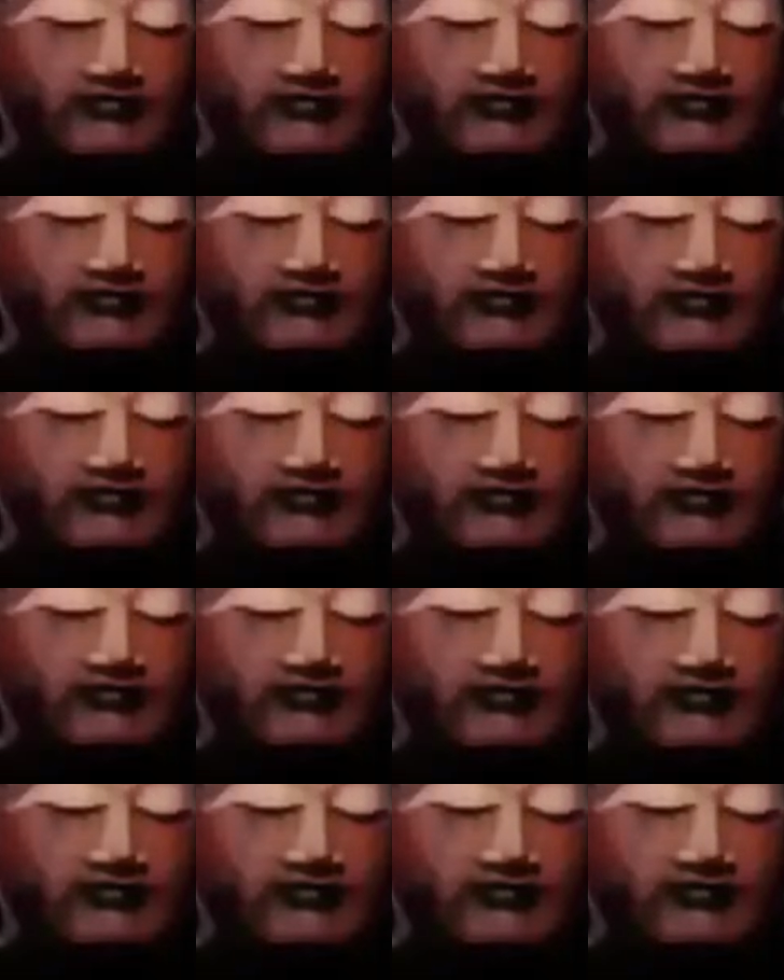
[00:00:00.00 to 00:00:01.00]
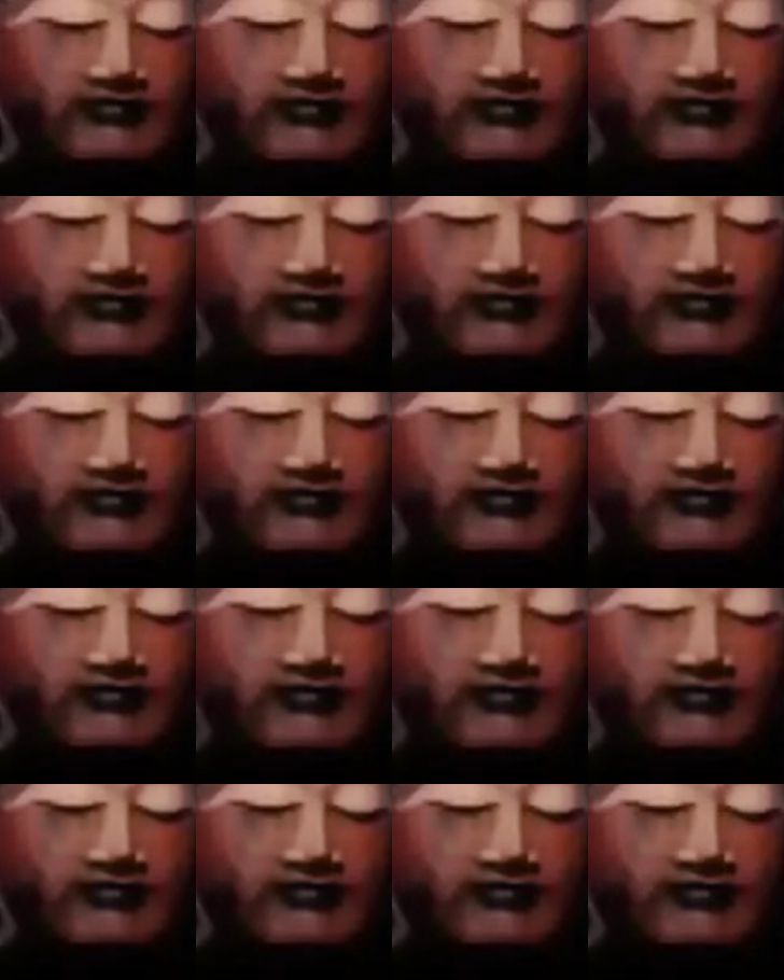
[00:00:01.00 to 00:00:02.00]

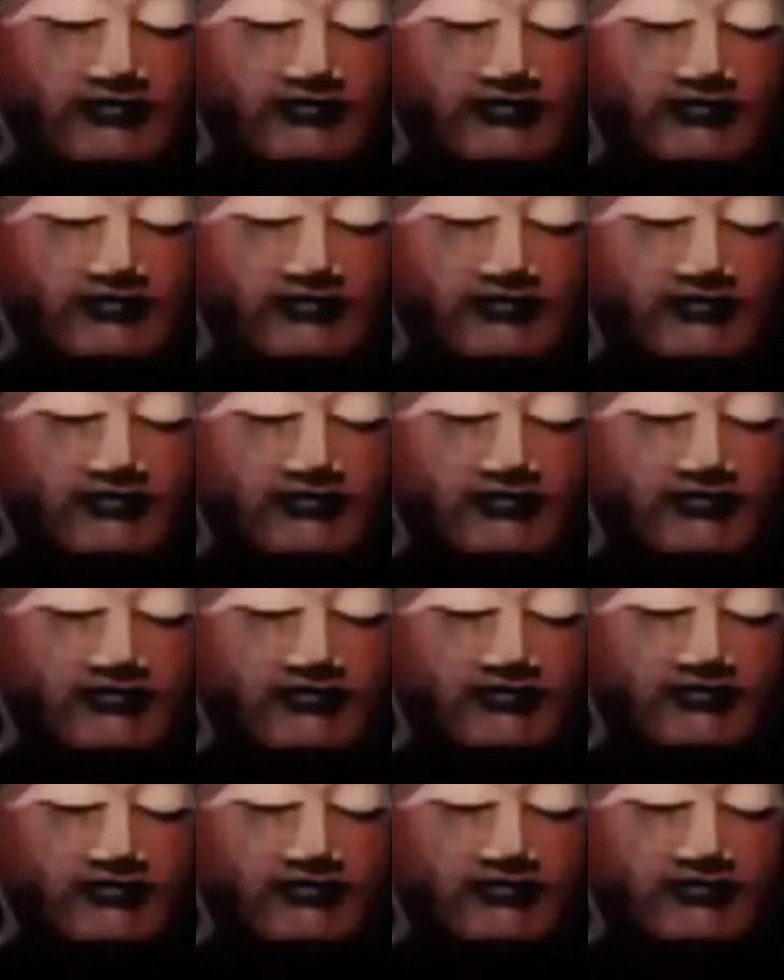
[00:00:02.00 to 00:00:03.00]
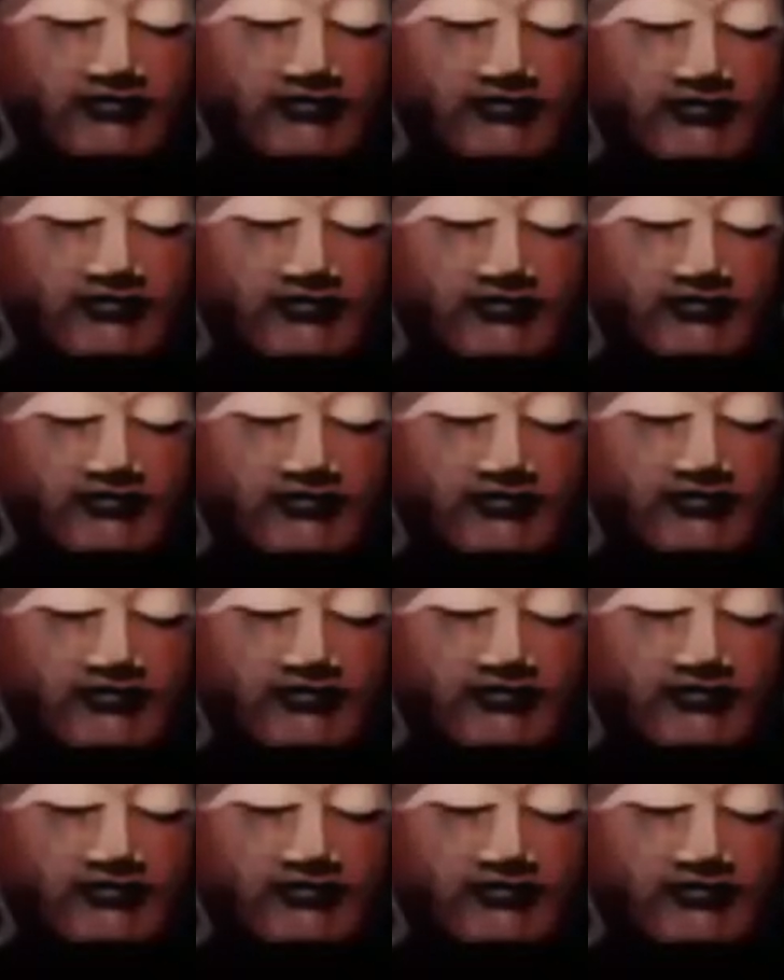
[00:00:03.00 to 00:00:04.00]

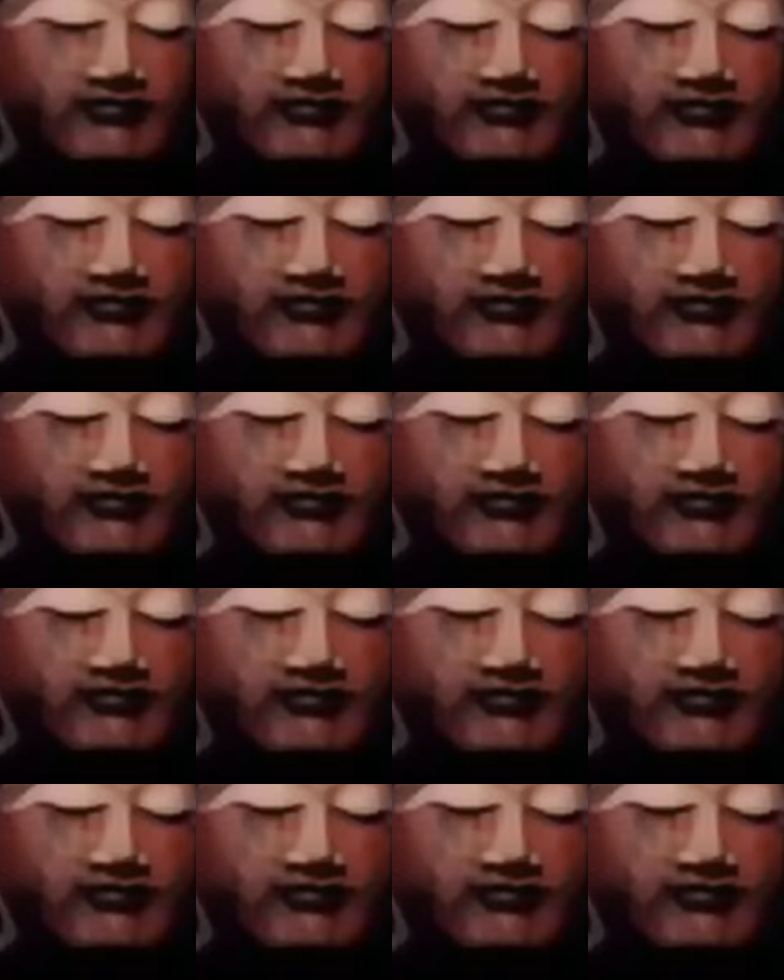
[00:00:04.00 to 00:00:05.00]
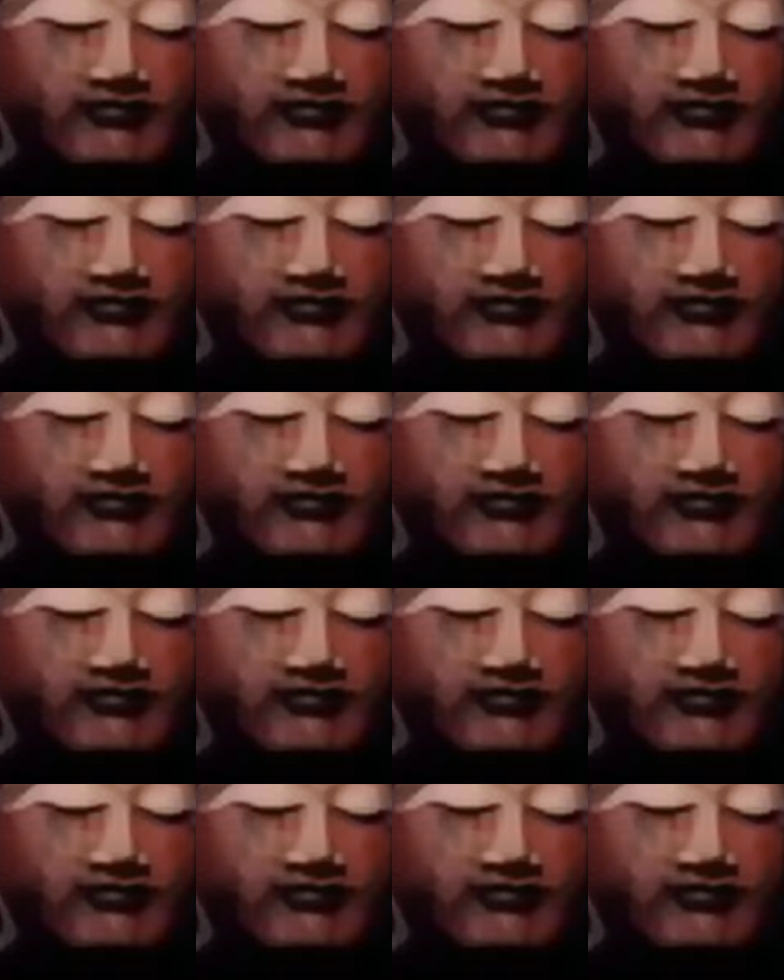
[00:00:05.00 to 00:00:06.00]

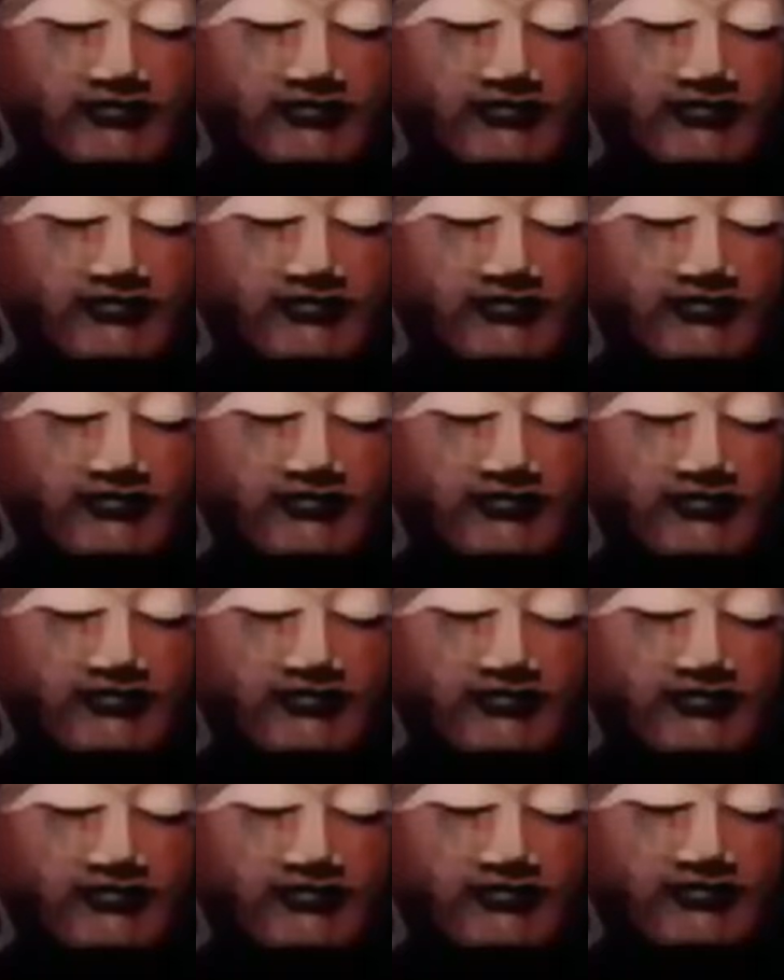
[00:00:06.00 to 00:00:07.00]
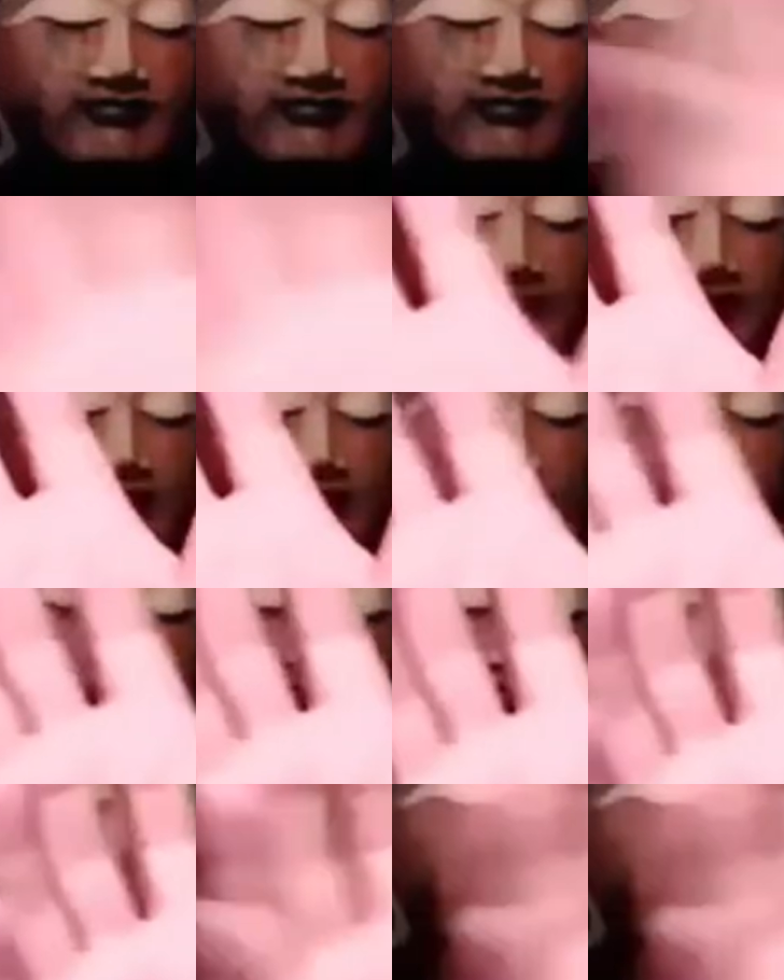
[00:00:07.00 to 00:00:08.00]
[no speech]